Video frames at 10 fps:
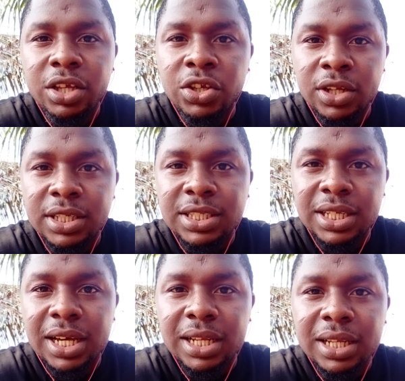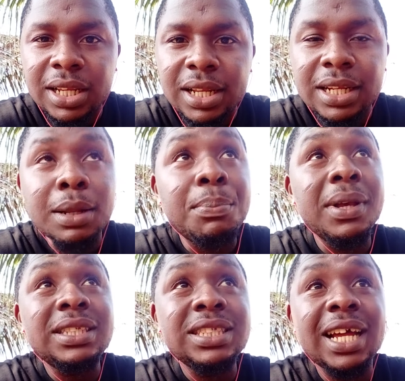You understand? The
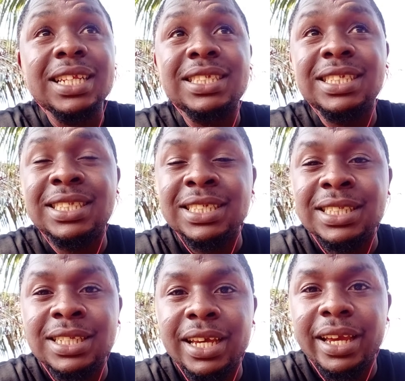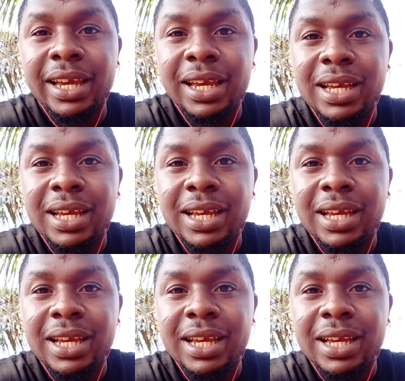person that is sitting there